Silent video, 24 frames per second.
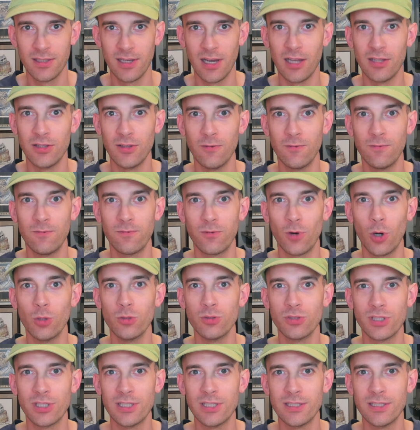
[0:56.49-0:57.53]
on the
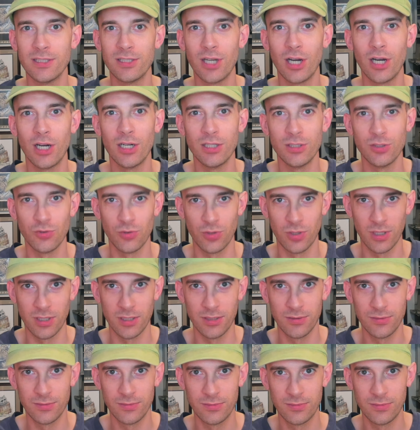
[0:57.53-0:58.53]
frozen tundra.